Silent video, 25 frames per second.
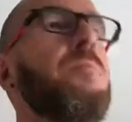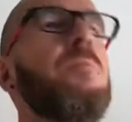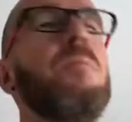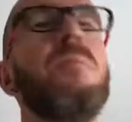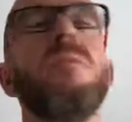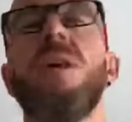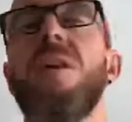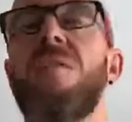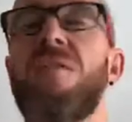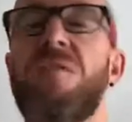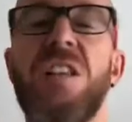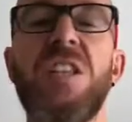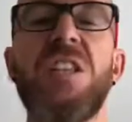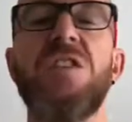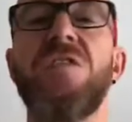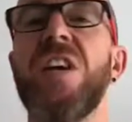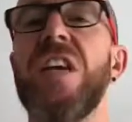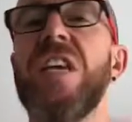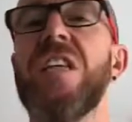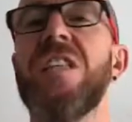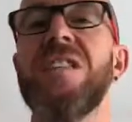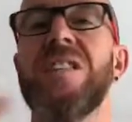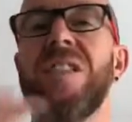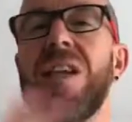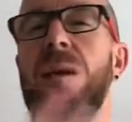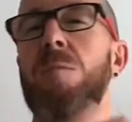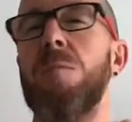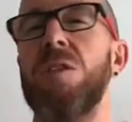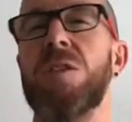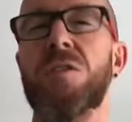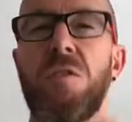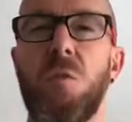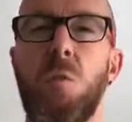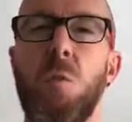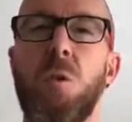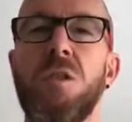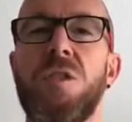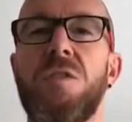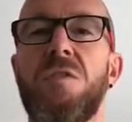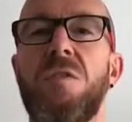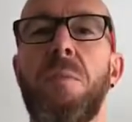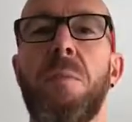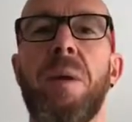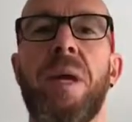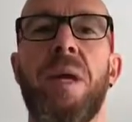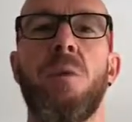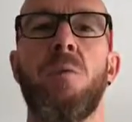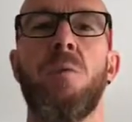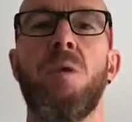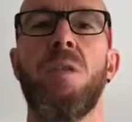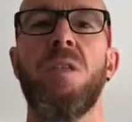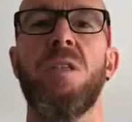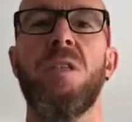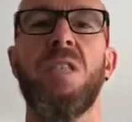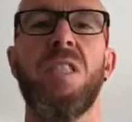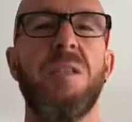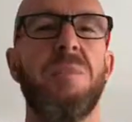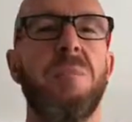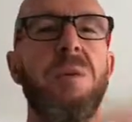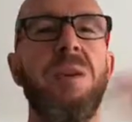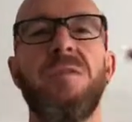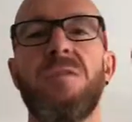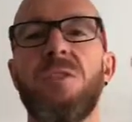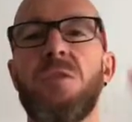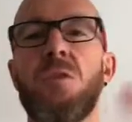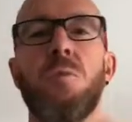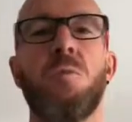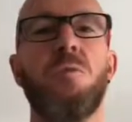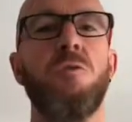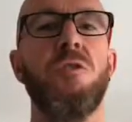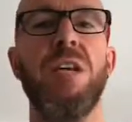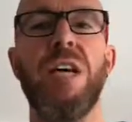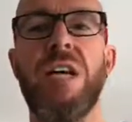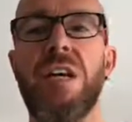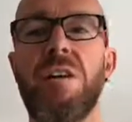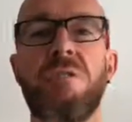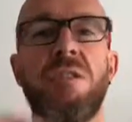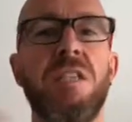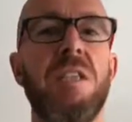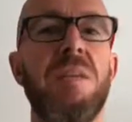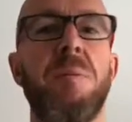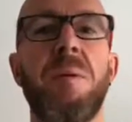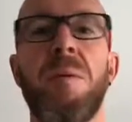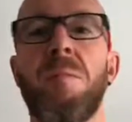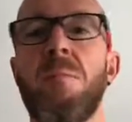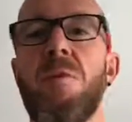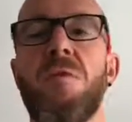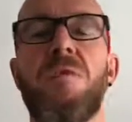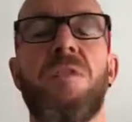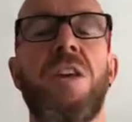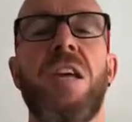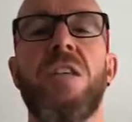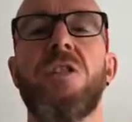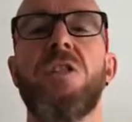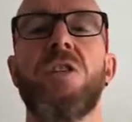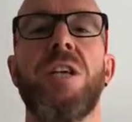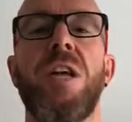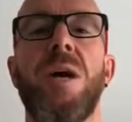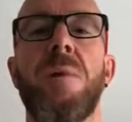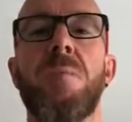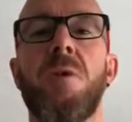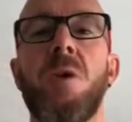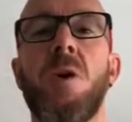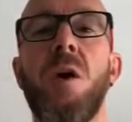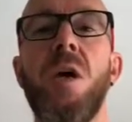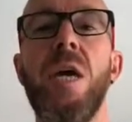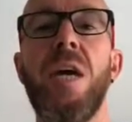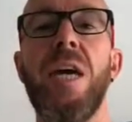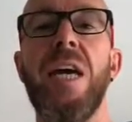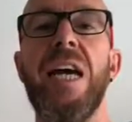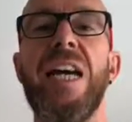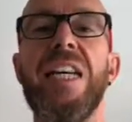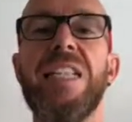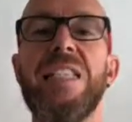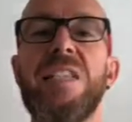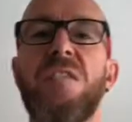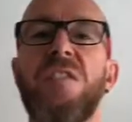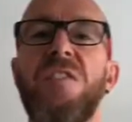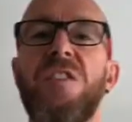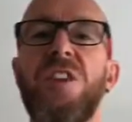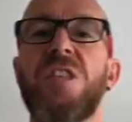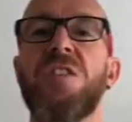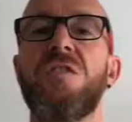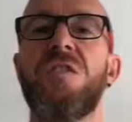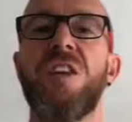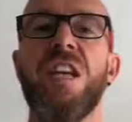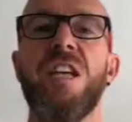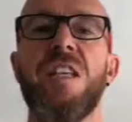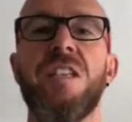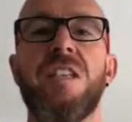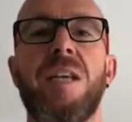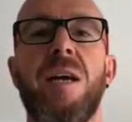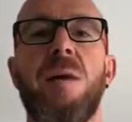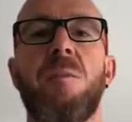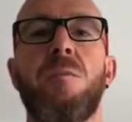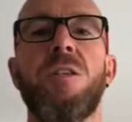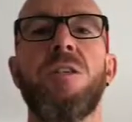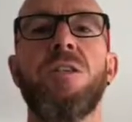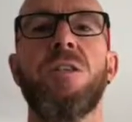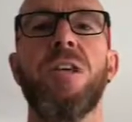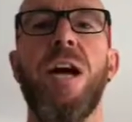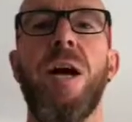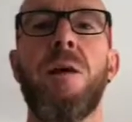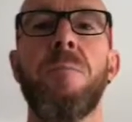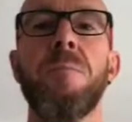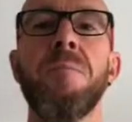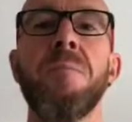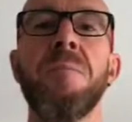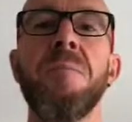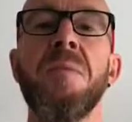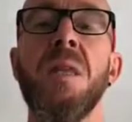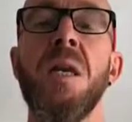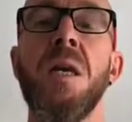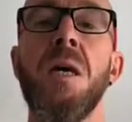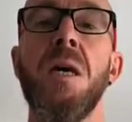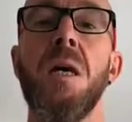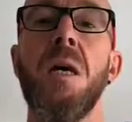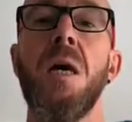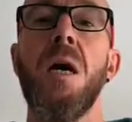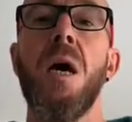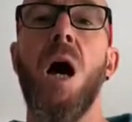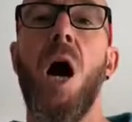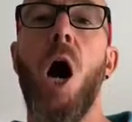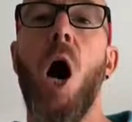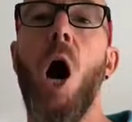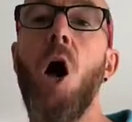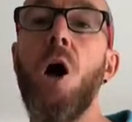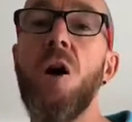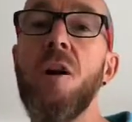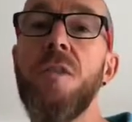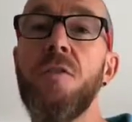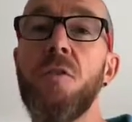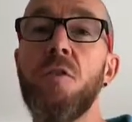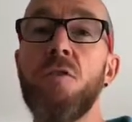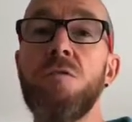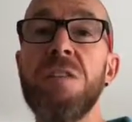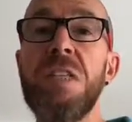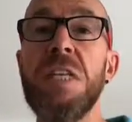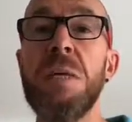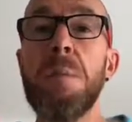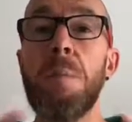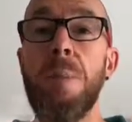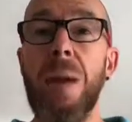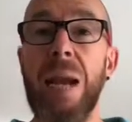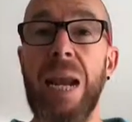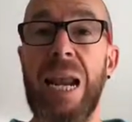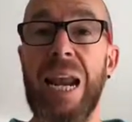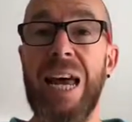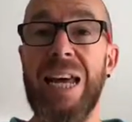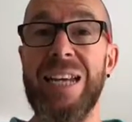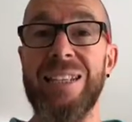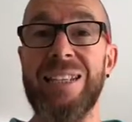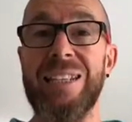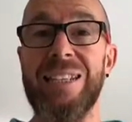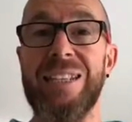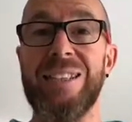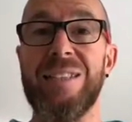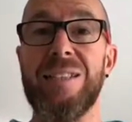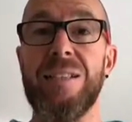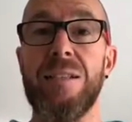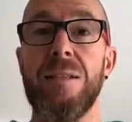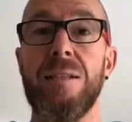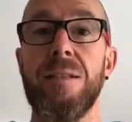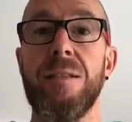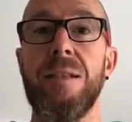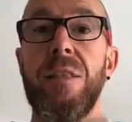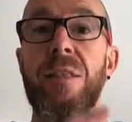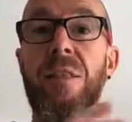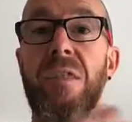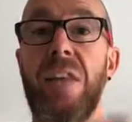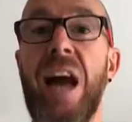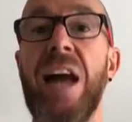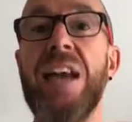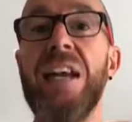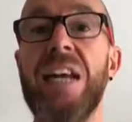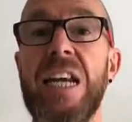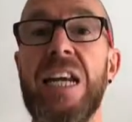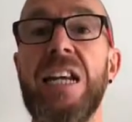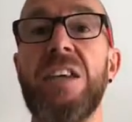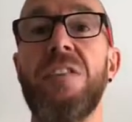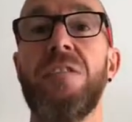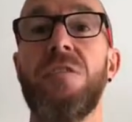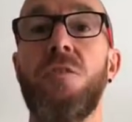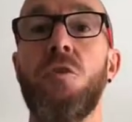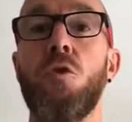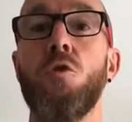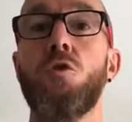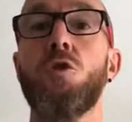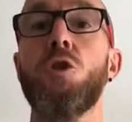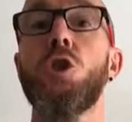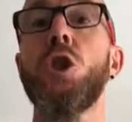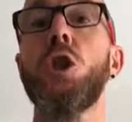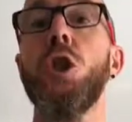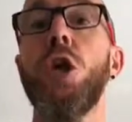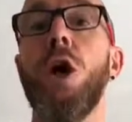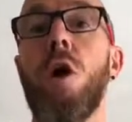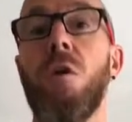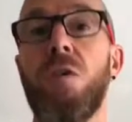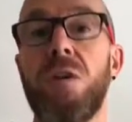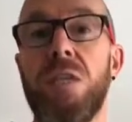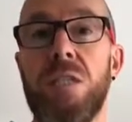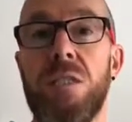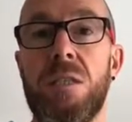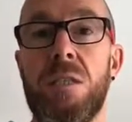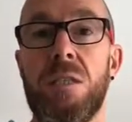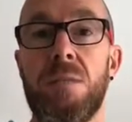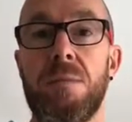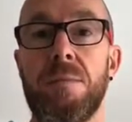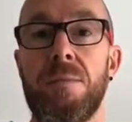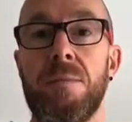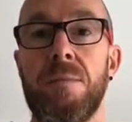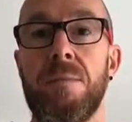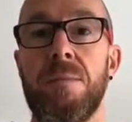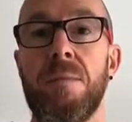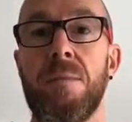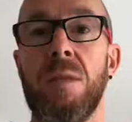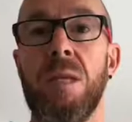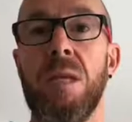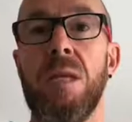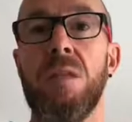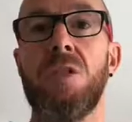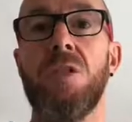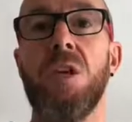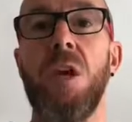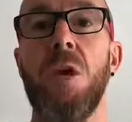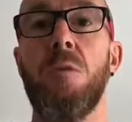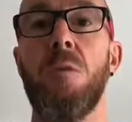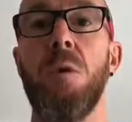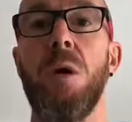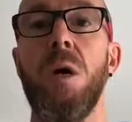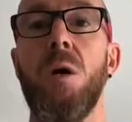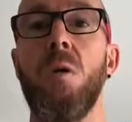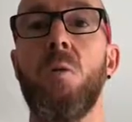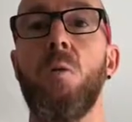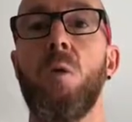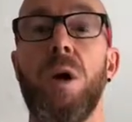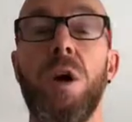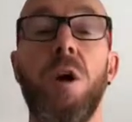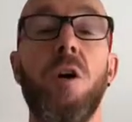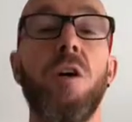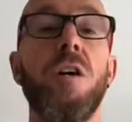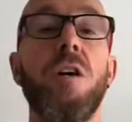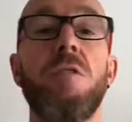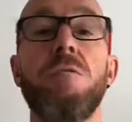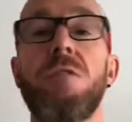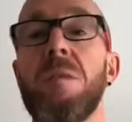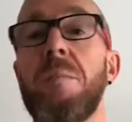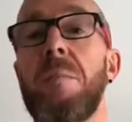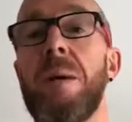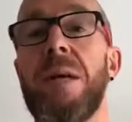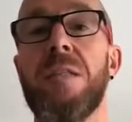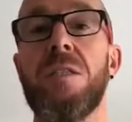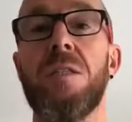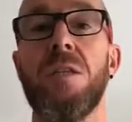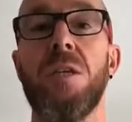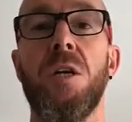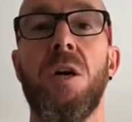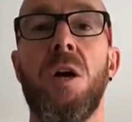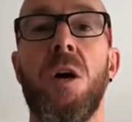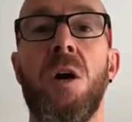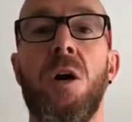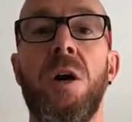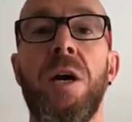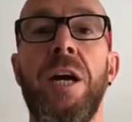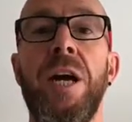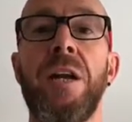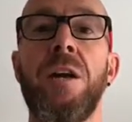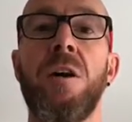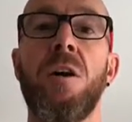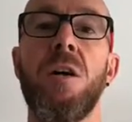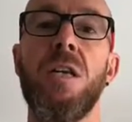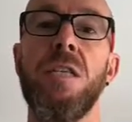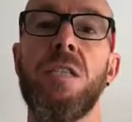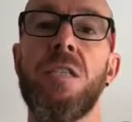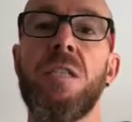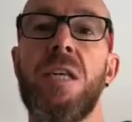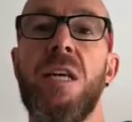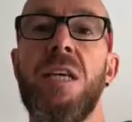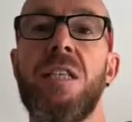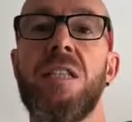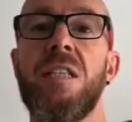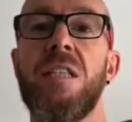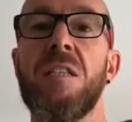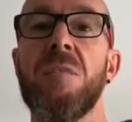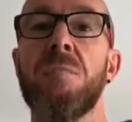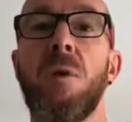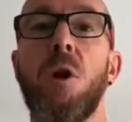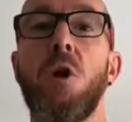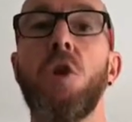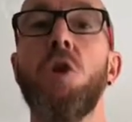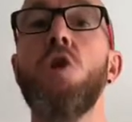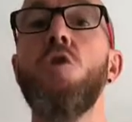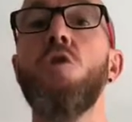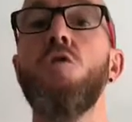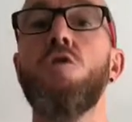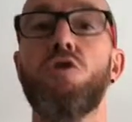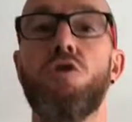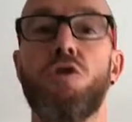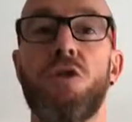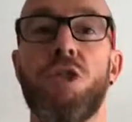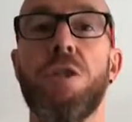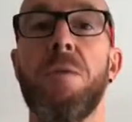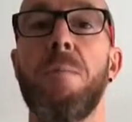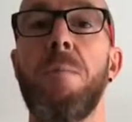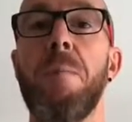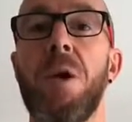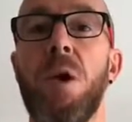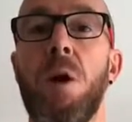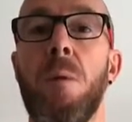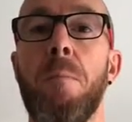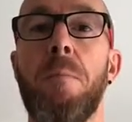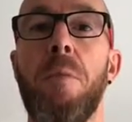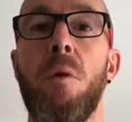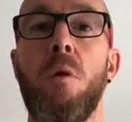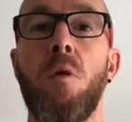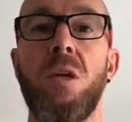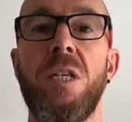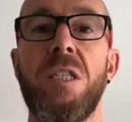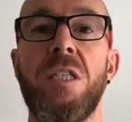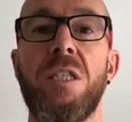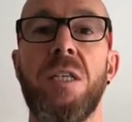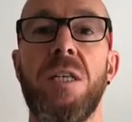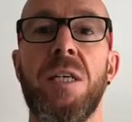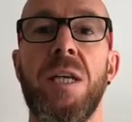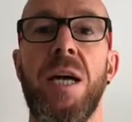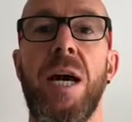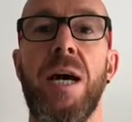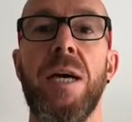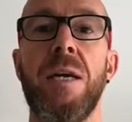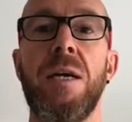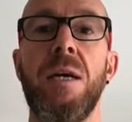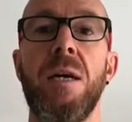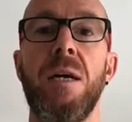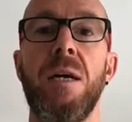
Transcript: a fish finger sandwich, for want of a better word. It's a bit of a double decker and it's a bit more flash than that, but it's a fish finger sandwich. Now, I've already planned that in for tonight. So when I go to bed tonight and I assess, has my nutrition been on point today?